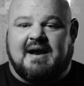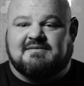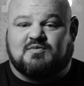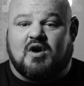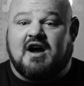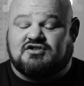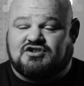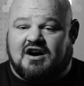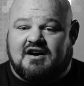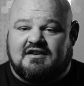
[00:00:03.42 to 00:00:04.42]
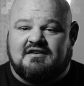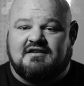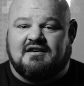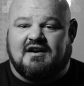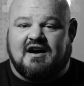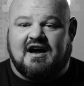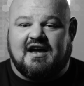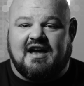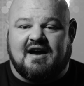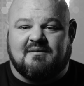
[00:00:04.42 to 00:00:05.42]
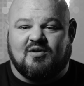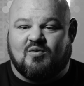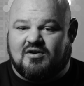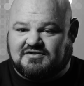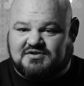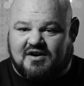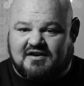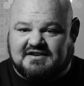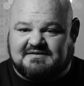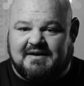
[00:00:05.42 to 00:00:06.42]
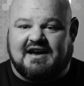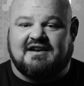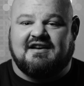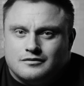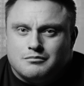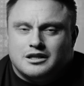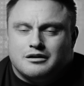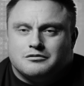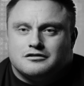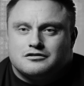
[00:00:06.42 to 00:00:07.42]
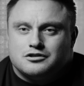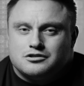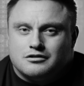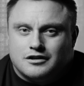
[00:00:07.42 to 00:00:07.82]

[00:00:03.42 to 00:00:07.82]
name is Brian Shaw. I am the world's strongest man. My name is Krzysztof